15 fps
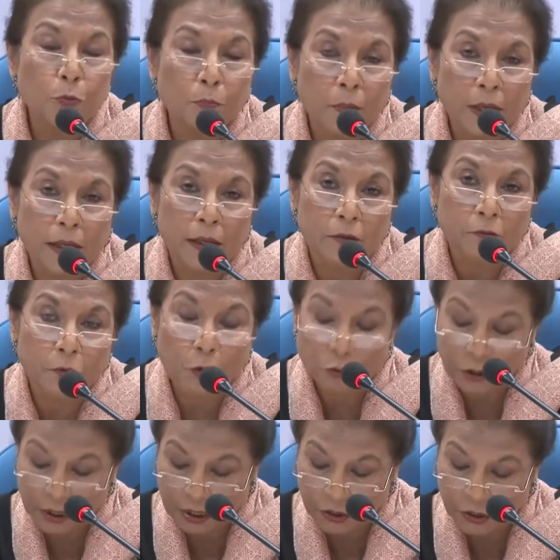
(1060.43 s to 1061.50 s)
million
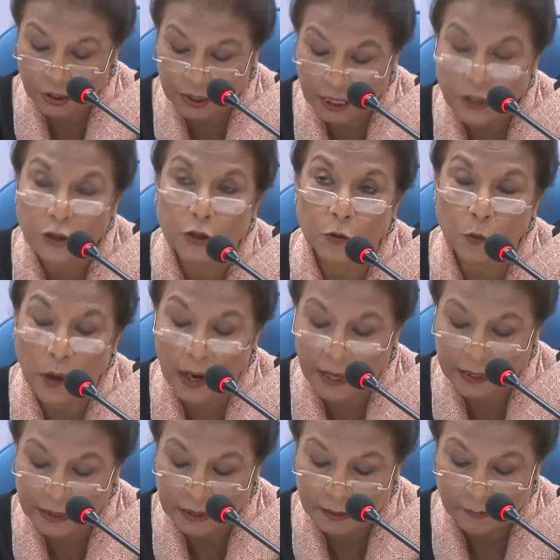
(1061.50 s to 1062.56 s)
voters
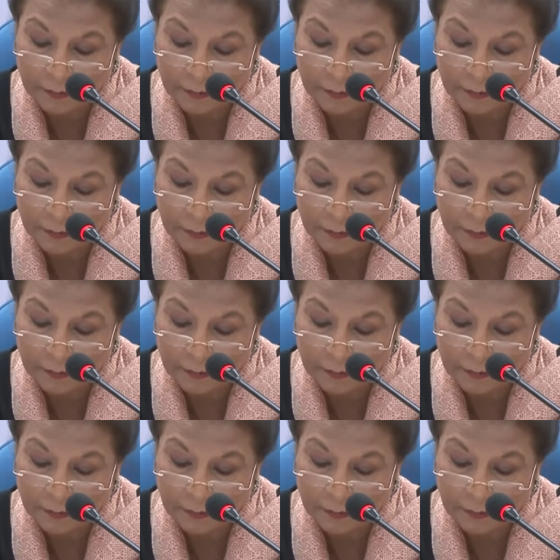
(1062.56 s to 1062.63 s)
nationwide,